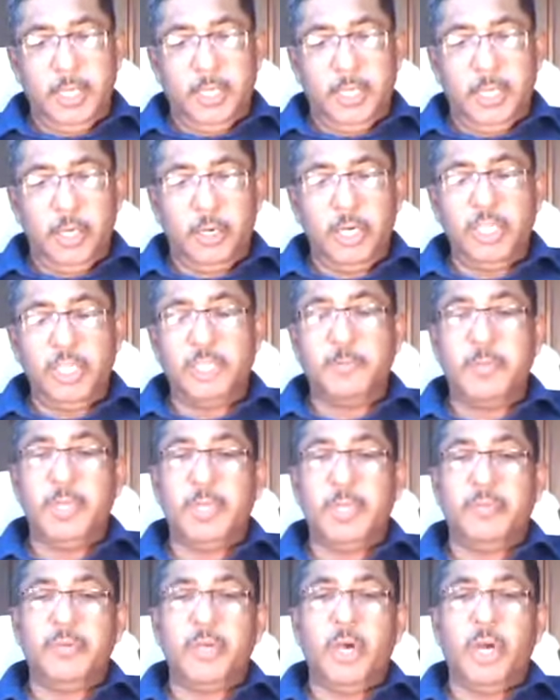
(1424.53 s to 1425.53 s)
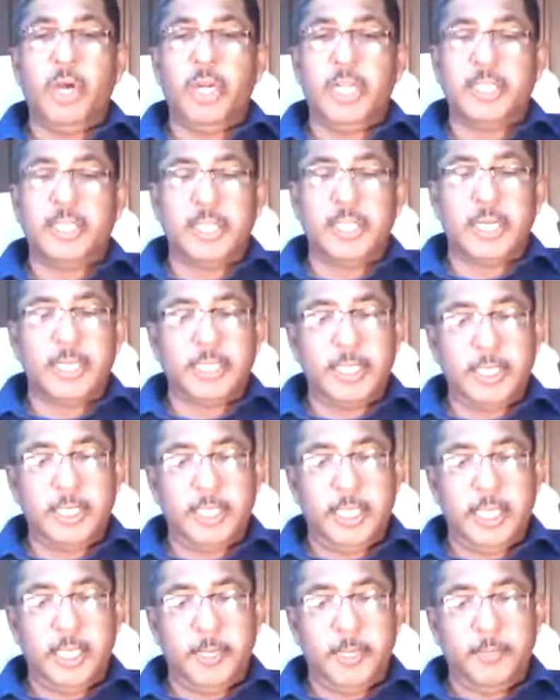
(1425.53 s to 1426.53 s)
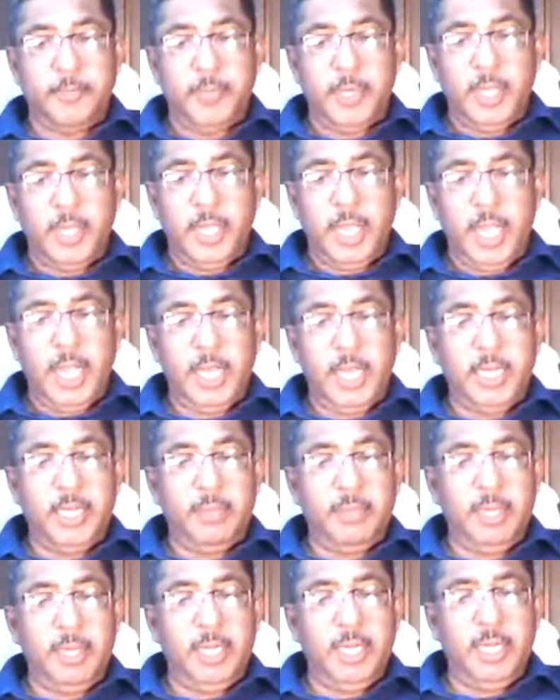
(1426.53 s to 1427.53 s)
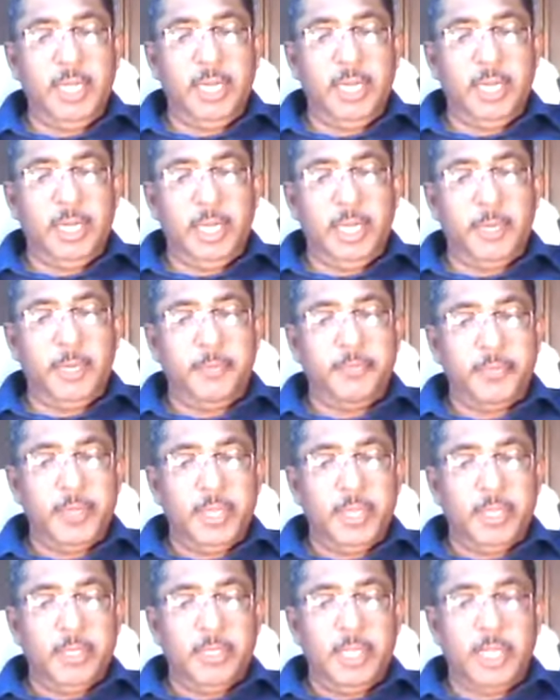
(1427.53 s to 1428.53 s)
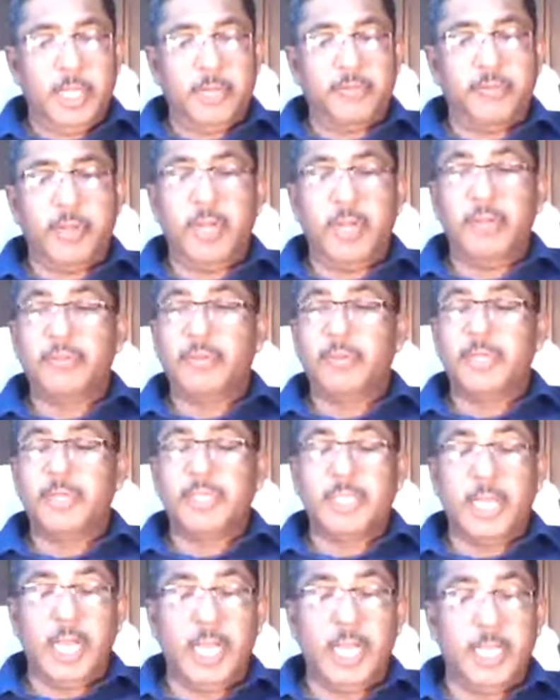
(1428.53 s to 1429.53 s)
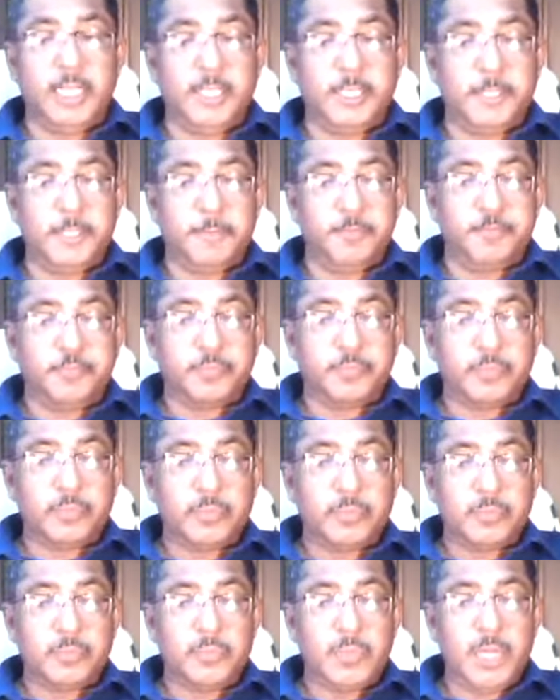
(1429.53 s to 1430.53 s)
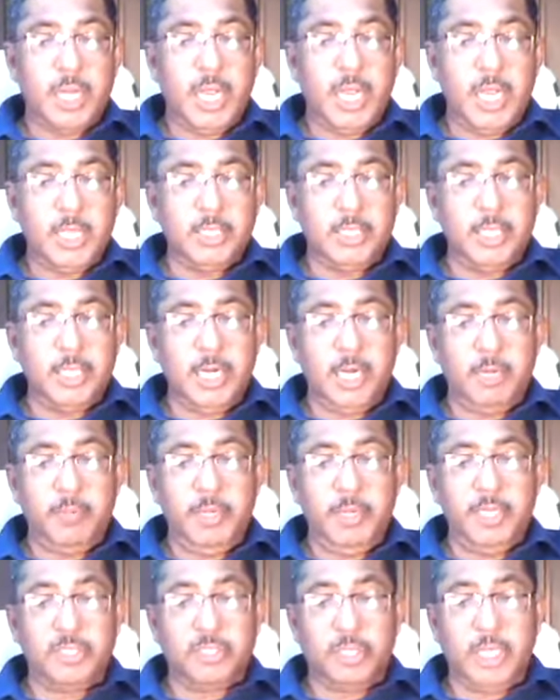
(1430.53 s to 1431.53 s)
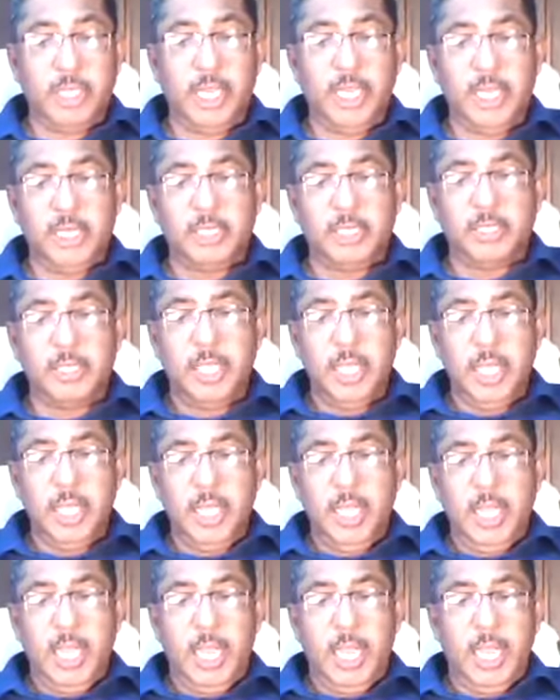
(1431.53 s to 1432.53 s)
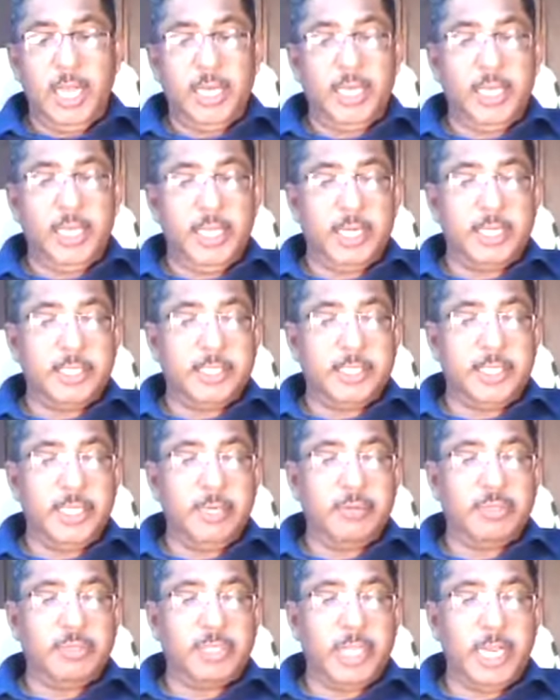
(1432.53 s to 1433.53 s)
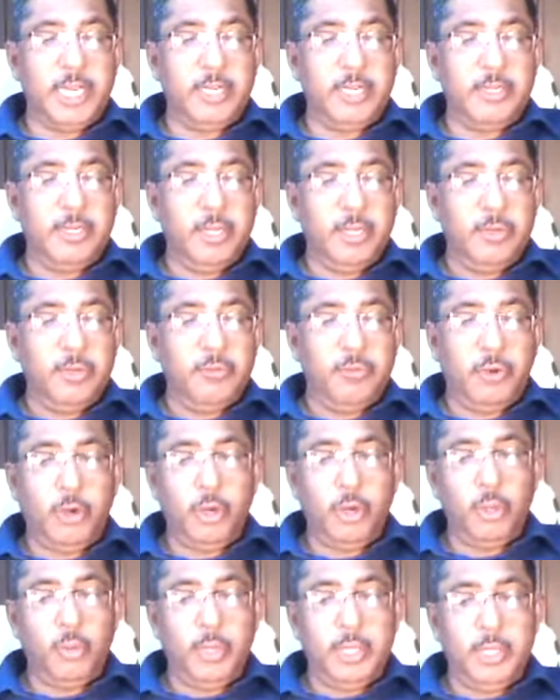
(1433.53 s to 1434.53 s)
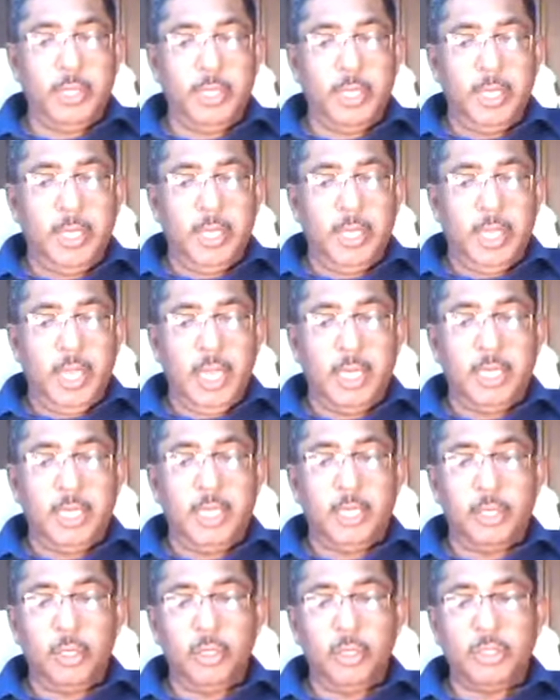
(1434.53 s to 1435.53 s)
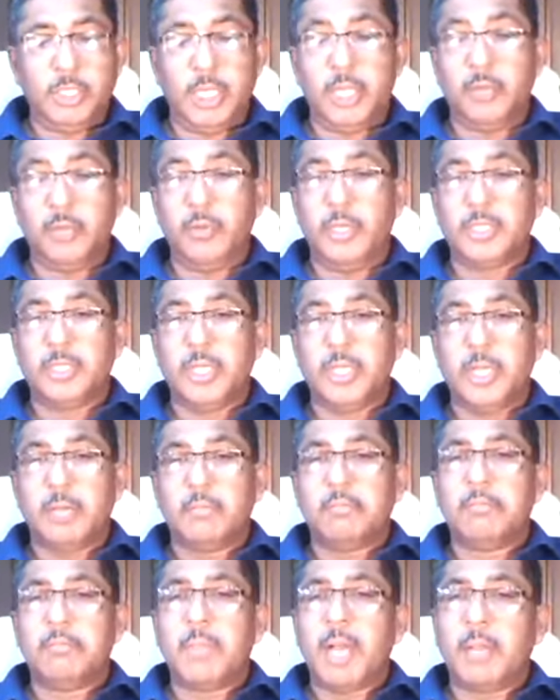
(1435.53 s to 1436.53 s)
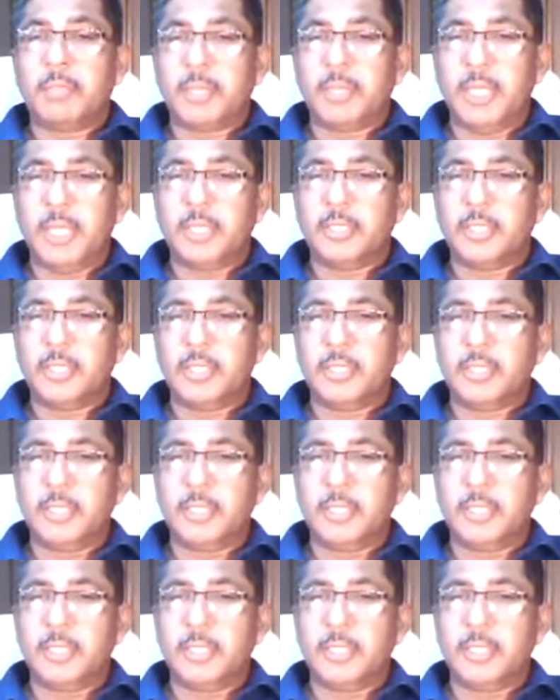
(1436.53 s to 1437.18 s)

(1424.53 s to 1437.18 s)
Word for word: The Holy Spirit of God was written there, and immediately there fell from his eyes as it had been scales, and he received sight forthwith and arose and was baptized.